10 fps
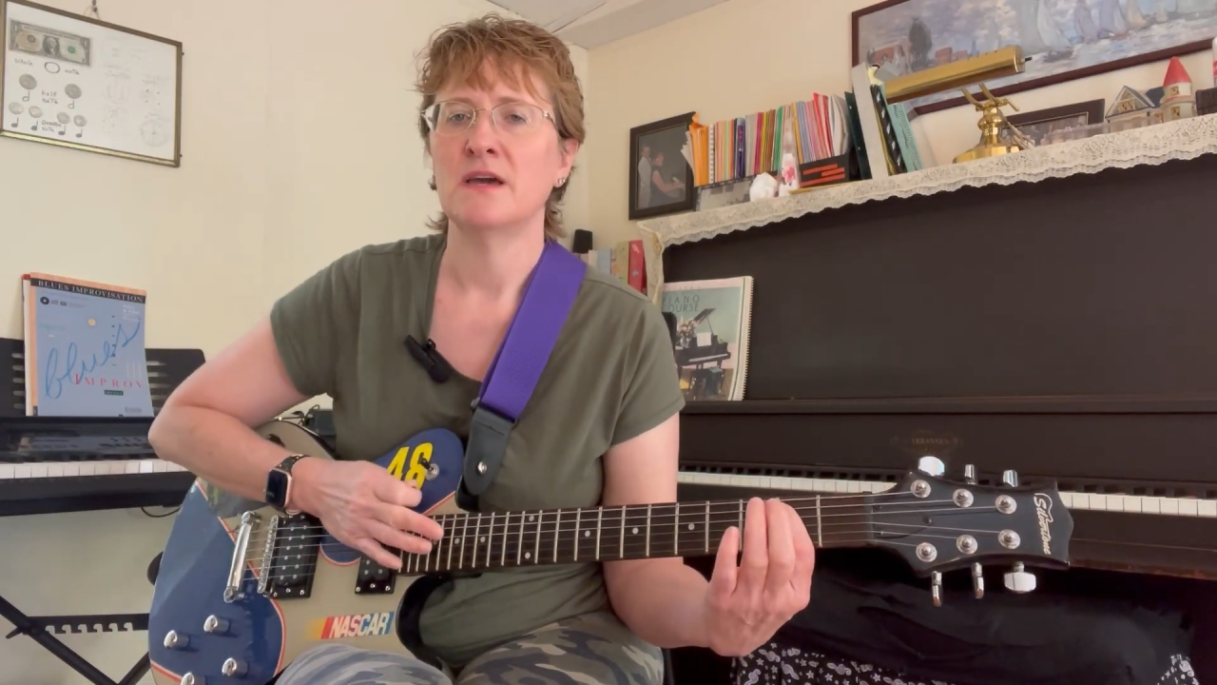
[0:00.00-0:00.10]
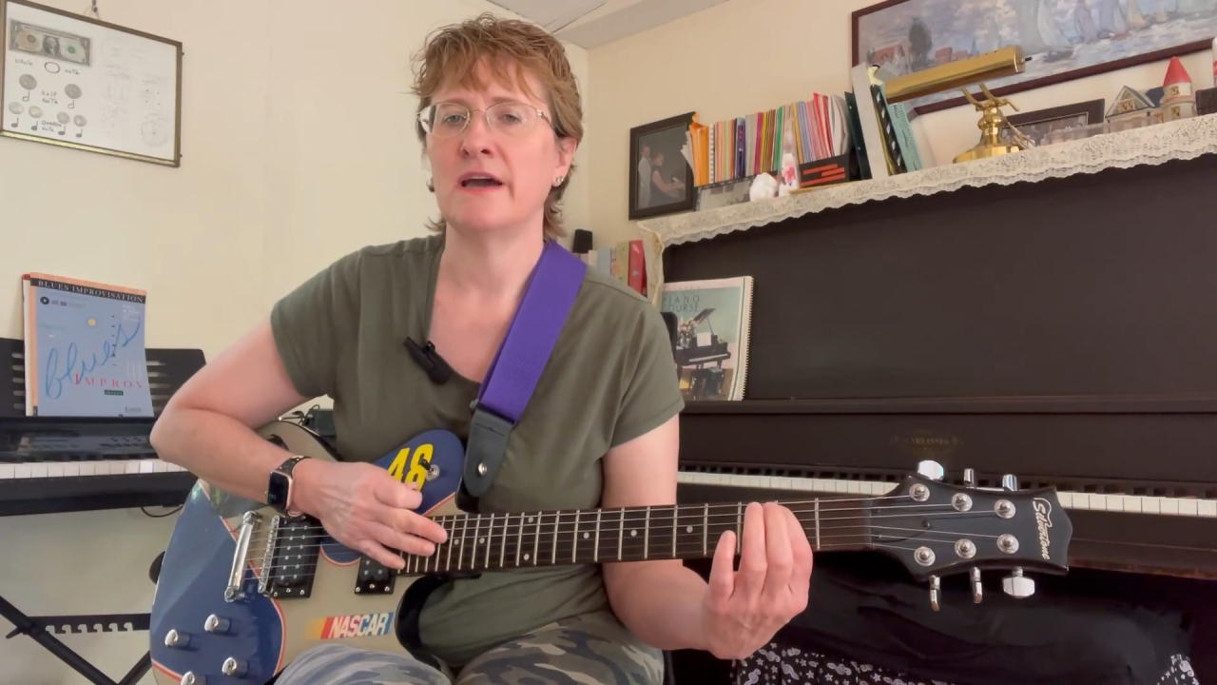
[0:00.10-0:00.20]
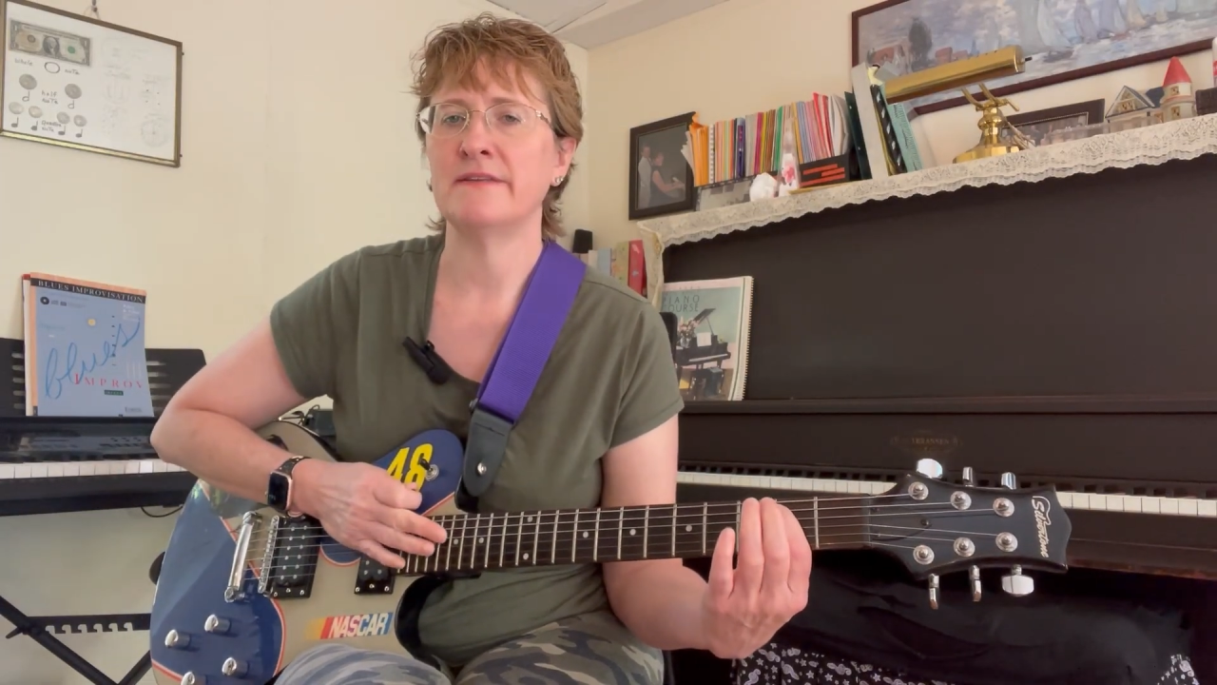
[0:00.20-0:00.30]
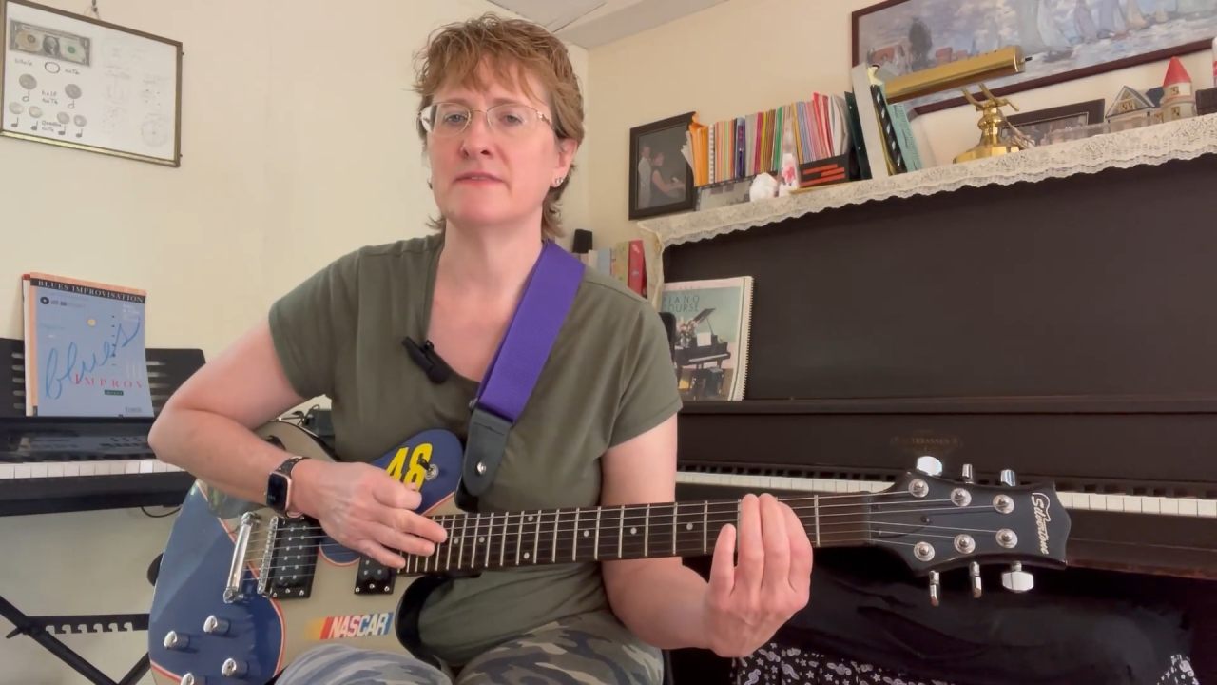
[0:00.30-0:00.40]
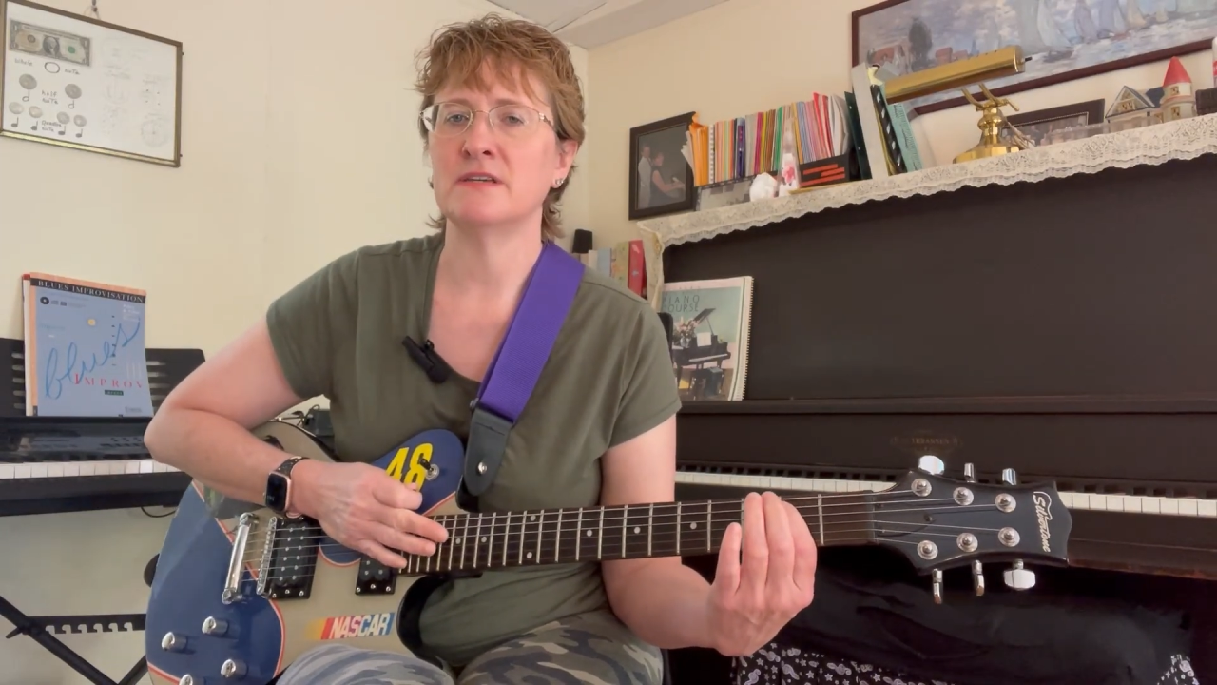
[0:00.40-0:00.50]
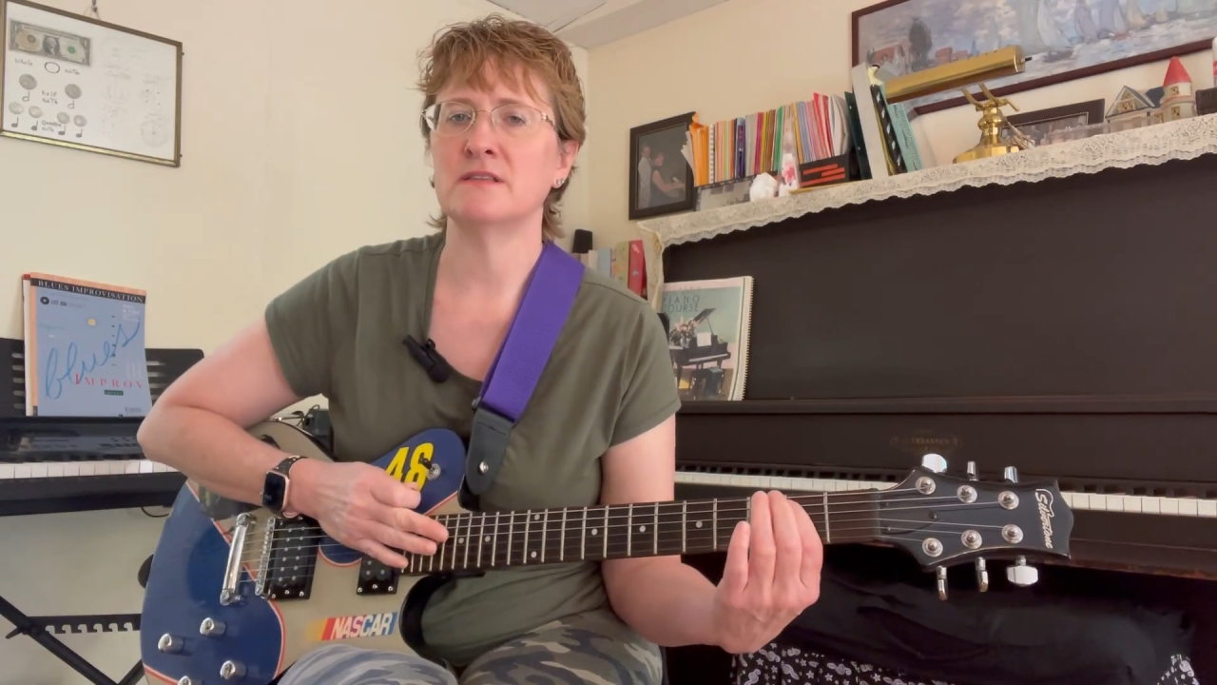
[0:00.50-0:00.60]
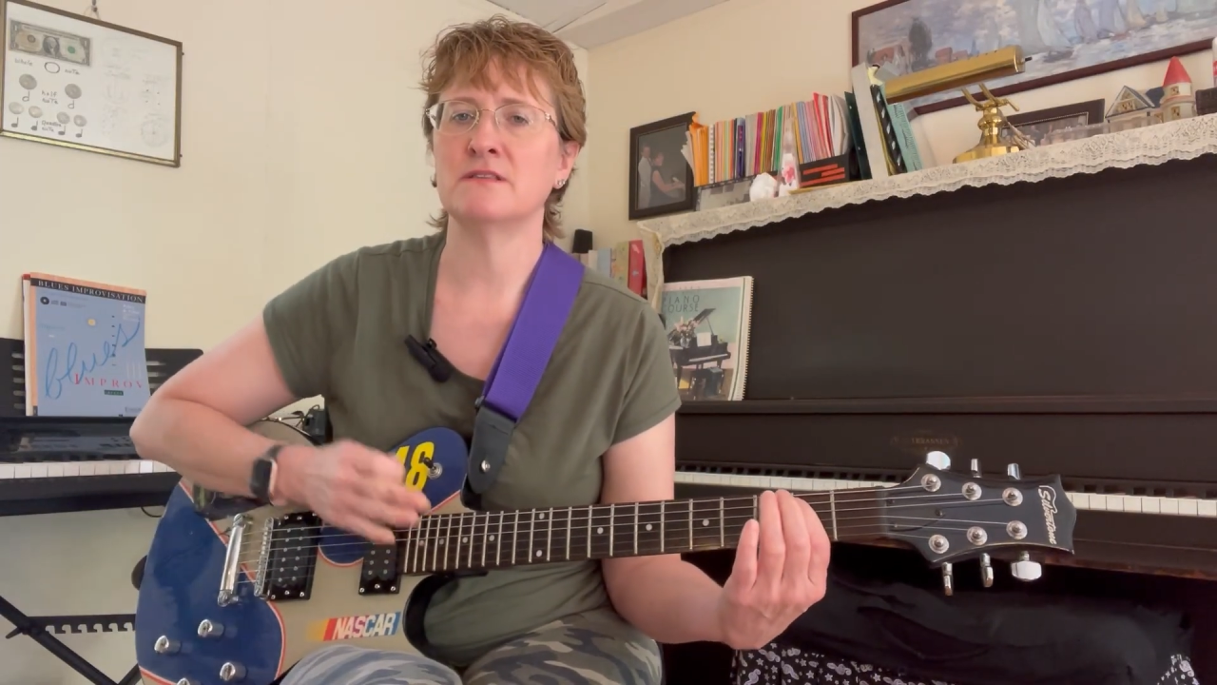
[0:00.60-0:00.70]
And then